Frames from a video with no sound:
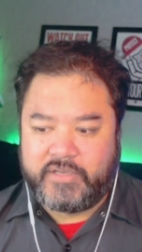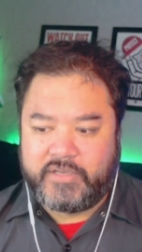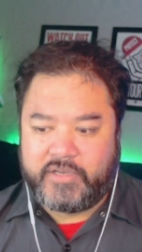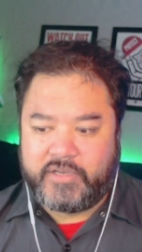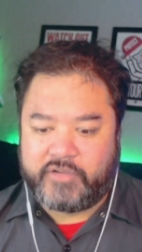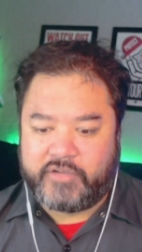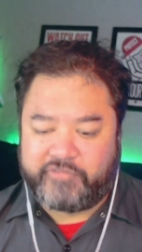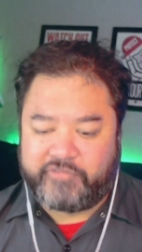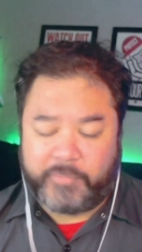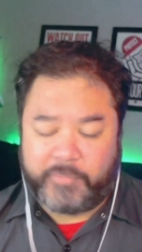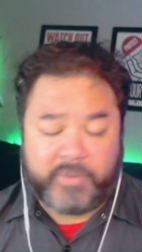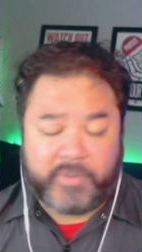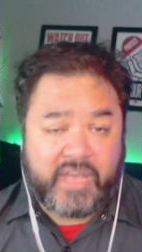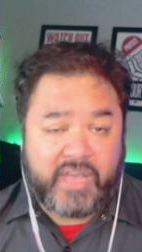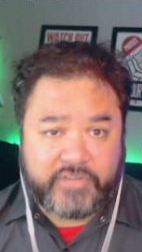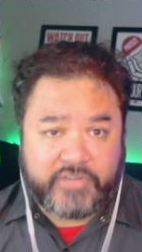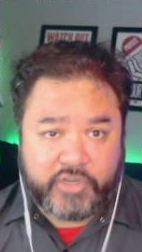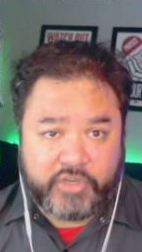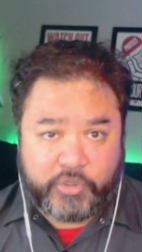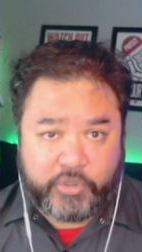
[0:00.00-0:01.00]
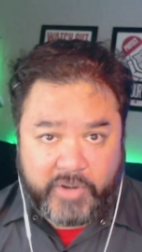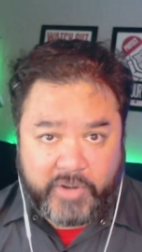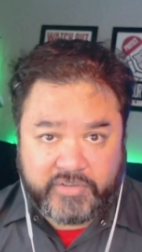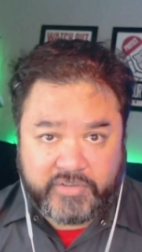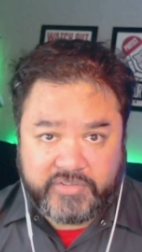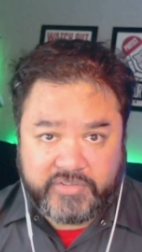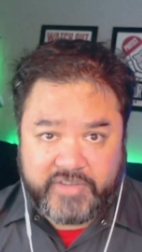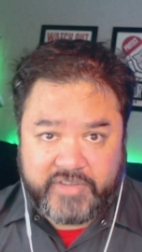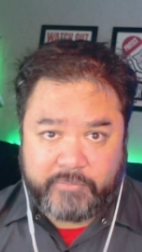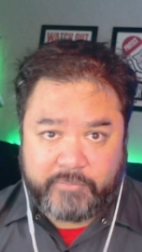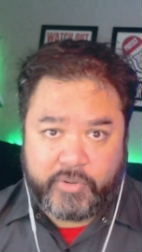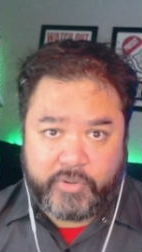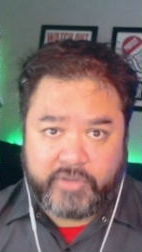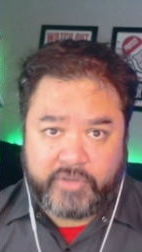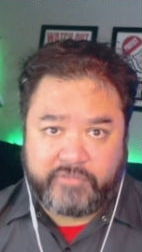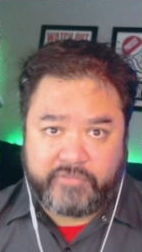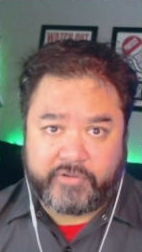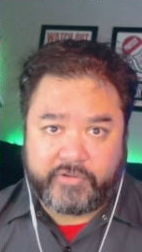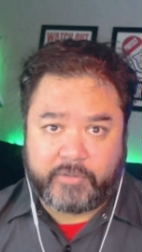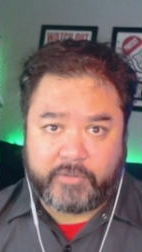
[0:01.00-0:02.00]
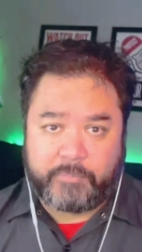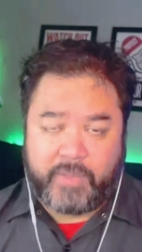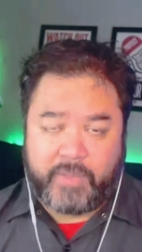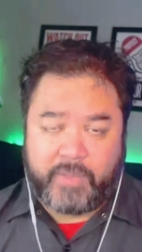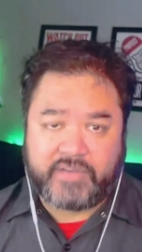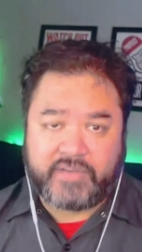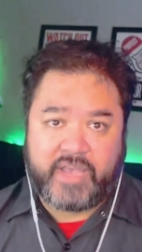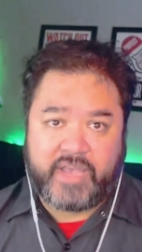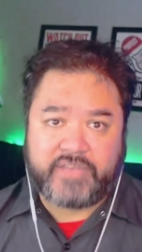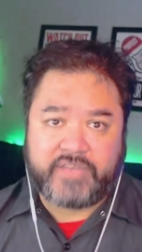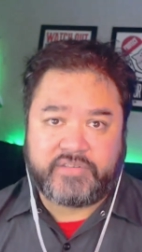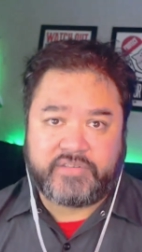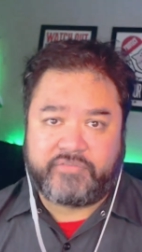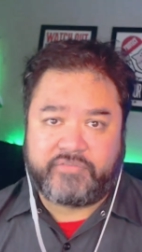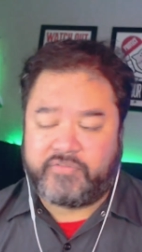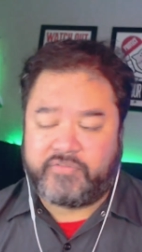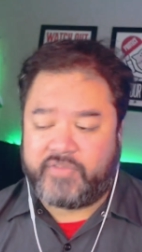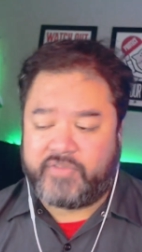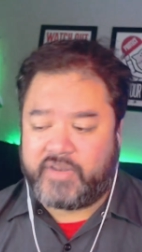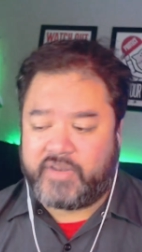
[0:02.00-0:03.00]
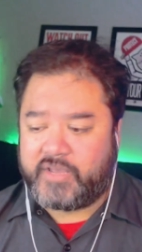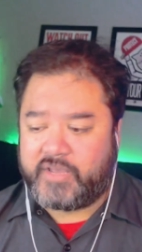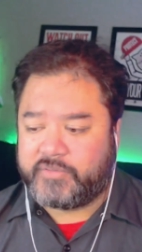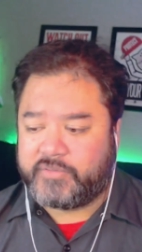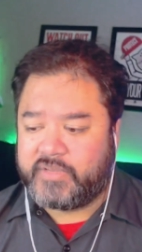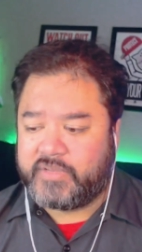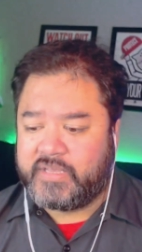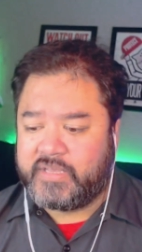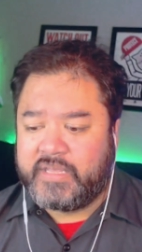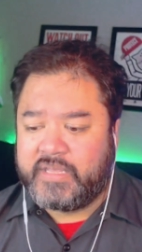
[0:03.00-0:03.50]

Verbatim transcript: you know, from a content creation standpoint for podcasts and for videos,